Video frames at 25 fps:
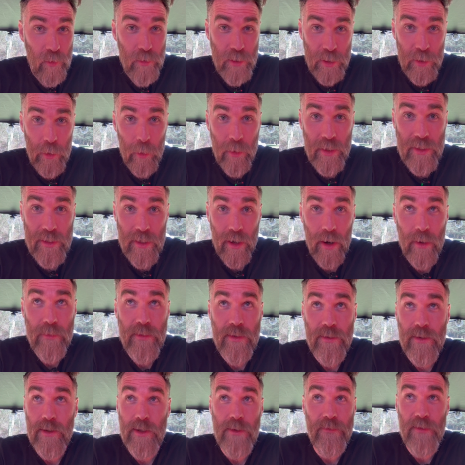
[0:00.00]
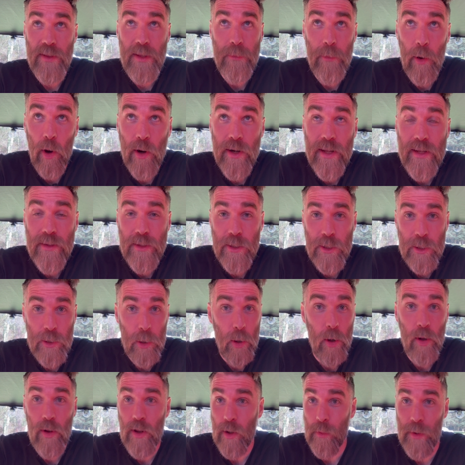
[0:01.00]
you know, in terms of just for the body and the
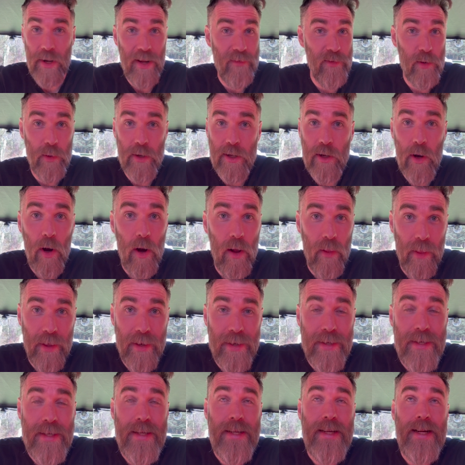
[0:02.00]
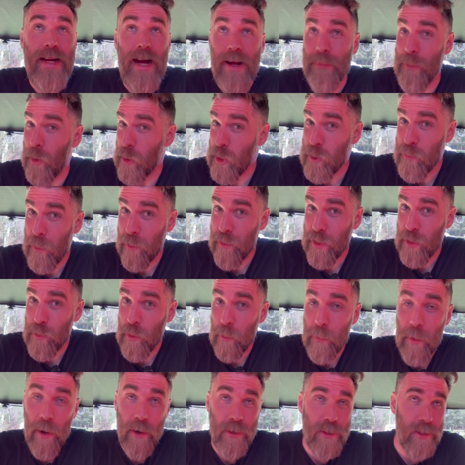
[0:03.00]
soul, or whatever you want to call it. I'm not a spiritual
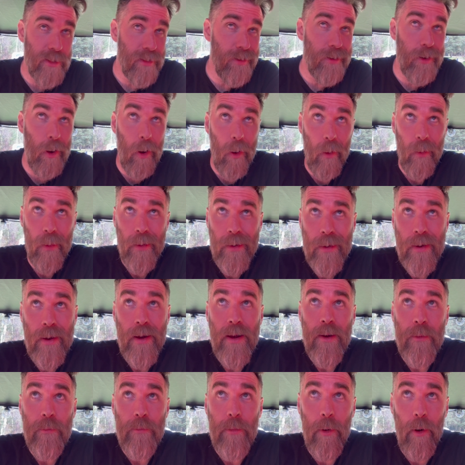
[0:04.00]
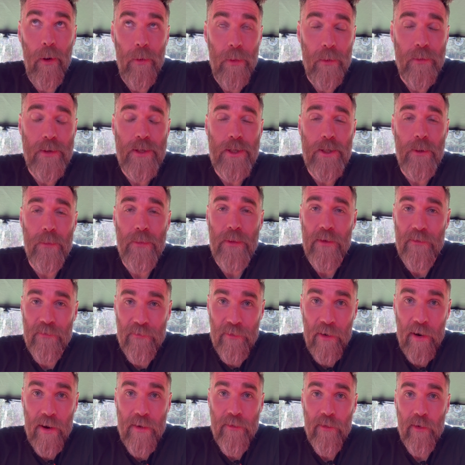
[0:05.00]
person at all, but there was something
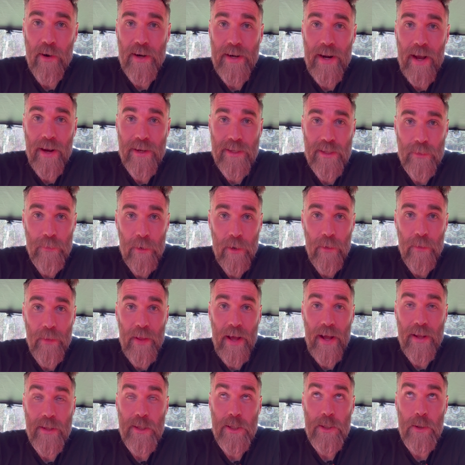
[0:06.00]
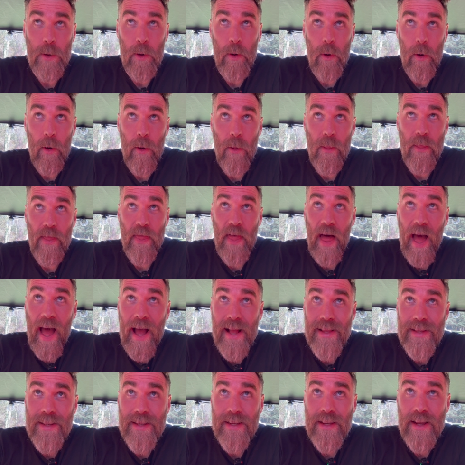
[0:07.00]
very, very nice about that. So
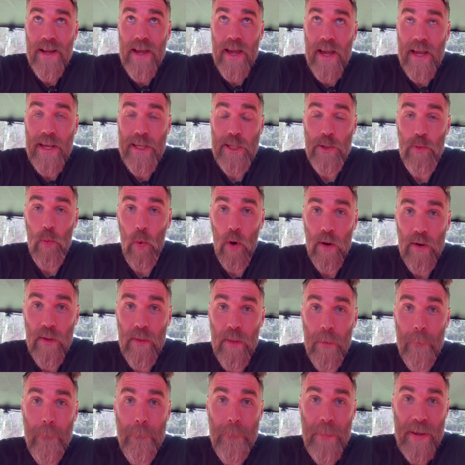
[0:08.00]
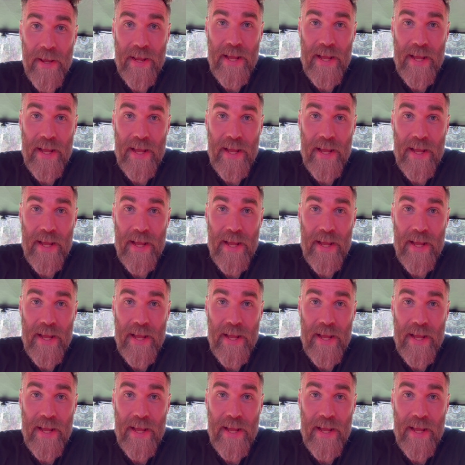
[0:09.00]
that is one of the big